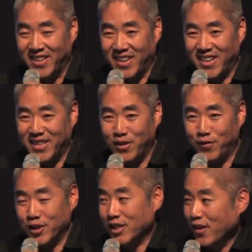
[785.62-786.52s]
and you've
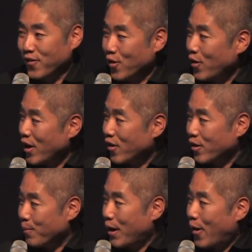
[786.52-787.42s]
just given away all
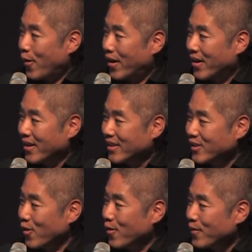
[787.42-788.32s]
your power.
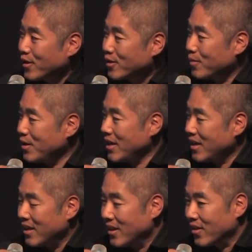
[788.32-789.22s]
So to
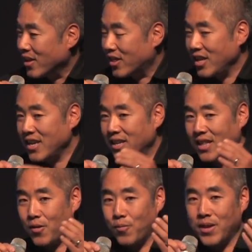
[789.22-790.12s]
me, the thing
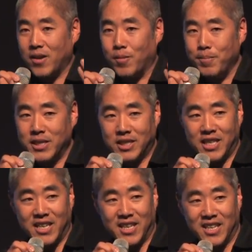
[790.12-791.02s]
that we are
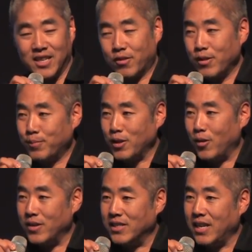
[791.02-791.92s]
missing in
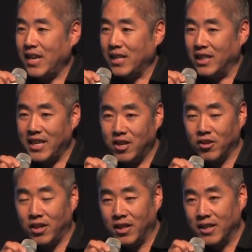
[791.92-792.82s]
crypto is a
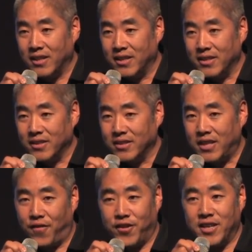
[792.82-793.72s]
legal
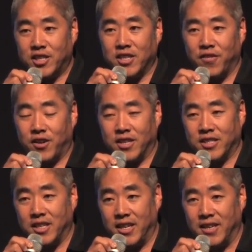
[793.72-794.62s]
definition of
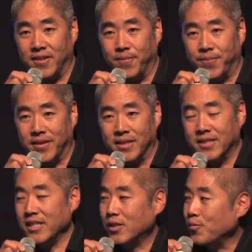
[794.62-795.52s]
custody.
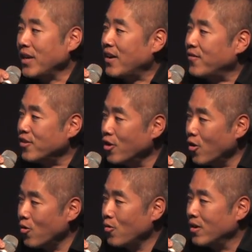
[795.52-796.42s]
Since we have
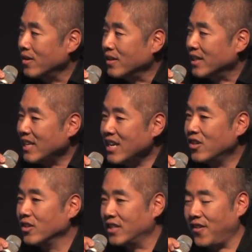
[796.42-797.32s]
no
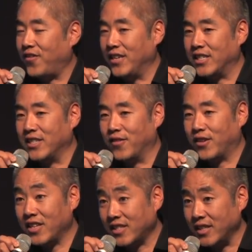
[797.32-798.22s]
legal definition of
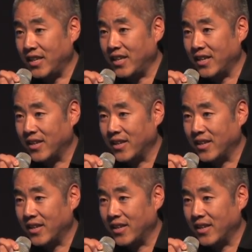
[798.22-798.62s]
custody,